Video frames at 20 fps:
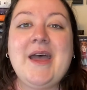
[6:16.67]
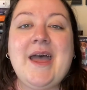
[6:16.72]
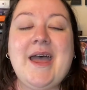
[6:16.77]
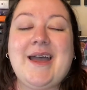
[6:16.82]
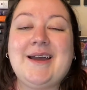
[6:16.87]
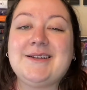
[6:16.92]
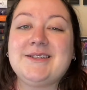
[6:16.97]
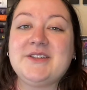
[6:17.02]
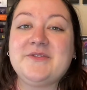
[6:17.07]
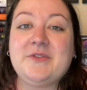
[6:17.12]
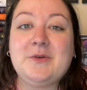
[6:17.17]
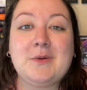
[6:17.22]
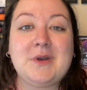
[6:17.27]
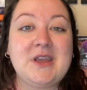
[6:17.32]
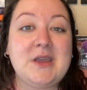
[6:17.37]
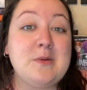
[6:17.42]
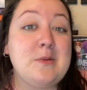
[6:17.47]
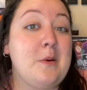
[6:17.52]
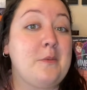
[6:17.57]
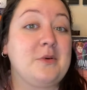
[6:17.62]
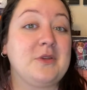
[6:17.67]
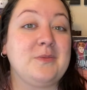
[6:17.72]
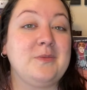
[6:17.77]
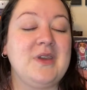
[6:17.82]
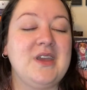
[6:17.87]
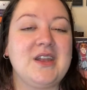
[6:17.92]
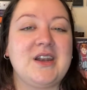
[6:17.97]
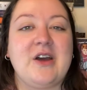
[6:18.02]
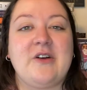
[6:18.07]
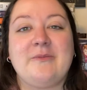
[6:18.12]
And if you want to keep up with
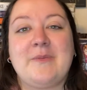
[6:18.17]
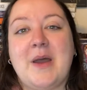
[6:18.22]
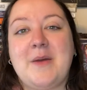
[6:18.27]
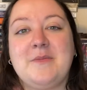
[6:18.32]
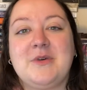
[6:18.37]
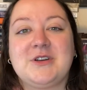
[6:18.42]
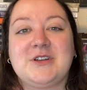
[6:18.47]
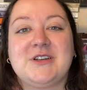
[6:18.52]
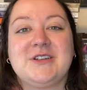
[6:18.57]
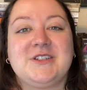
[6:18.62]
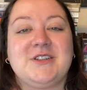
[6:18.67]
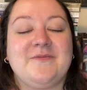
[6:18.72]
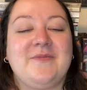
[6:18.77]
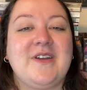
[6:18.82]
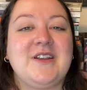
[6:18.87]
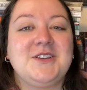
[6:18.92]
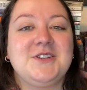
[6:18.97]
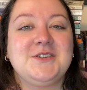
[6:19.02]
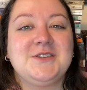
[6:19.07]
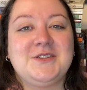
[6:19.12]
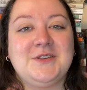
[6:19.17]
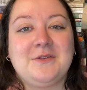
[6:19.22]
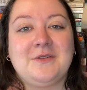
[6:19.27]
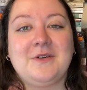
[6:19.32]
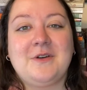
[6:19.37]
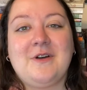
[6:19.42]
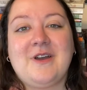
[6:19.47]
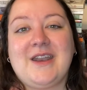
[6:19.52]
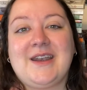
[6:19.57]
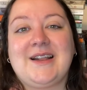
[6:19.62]
me and all of my bookish adventures, you can
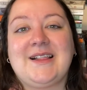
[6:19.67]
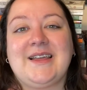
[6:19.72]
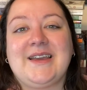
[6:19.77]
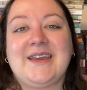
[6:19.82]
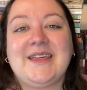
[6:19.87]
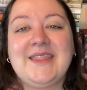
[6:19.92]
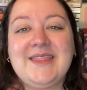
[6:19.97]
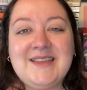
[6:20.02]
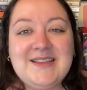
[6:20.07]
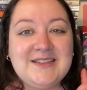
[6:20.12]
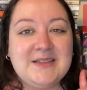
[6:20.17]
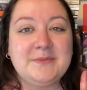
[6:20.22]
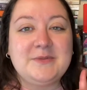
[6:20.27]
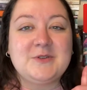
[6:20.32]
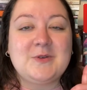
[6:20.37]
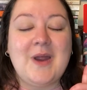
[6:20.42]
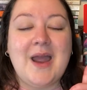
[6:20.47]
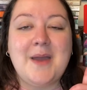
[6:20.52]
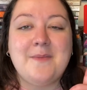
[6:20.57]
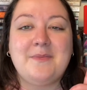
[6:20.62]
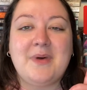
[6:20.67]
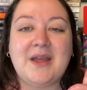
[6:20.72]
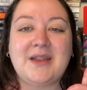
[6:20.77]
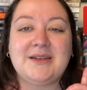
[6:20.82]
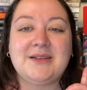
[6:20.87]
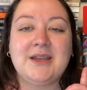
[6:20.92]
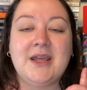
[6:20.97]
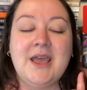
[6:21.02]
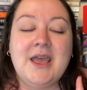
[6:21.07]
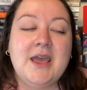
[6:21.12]
go ahead and click the subscribe
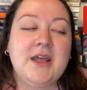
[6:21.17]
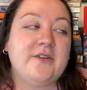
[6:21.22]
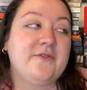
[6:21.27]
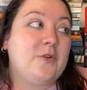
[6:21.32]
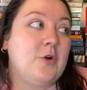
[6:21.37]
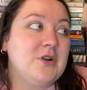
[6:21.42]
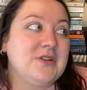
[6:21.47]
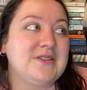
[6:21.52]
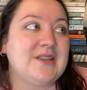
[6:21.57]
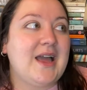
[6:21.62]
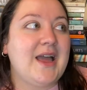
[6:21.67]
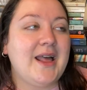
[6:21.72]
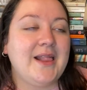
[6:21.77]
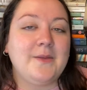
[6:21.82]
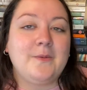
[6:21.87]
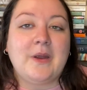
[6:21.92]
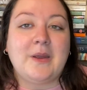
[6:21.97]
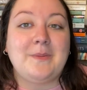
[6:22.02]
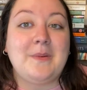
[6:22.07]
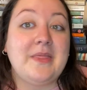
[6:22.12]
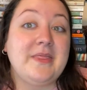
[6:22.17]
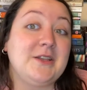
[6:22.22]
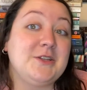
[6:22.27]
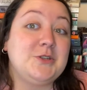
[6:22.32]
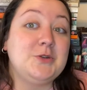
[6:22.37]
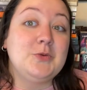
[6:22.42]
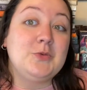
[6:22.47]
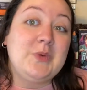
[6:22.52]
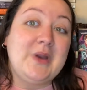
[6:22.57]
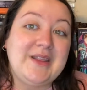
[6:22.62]
button. Of course, I highly recommend
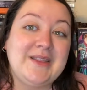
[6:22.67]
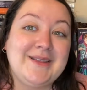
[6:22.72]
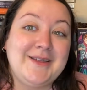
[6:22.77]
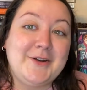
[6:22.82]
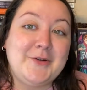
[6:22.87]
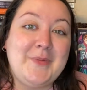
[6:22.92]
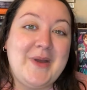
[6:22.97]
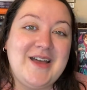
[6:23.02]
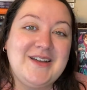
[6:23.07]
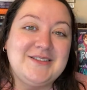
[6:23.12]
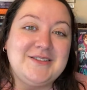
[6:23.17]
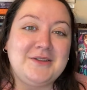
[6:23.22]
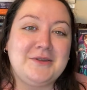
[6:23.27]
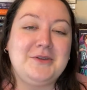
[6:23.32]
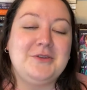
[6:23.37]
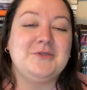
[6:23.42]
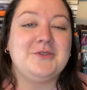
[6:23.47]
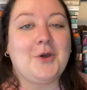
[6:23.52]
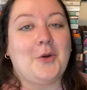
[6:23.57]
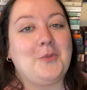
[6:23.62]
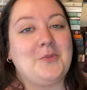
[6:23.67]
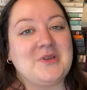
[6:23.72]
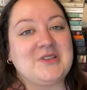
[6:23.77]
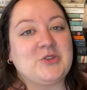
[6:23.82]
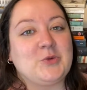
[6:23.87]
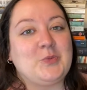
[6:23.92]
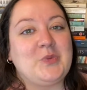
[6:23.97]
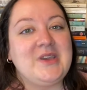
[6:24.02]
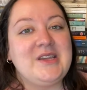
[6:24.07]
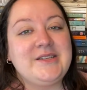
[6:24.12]
that you ring the little bell so that you don't miss
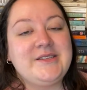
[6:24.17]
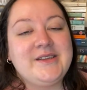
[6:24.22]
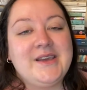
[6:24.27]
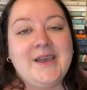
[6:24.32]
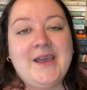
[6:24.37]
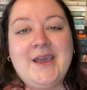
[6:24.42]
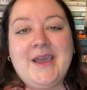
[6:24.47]
a beat.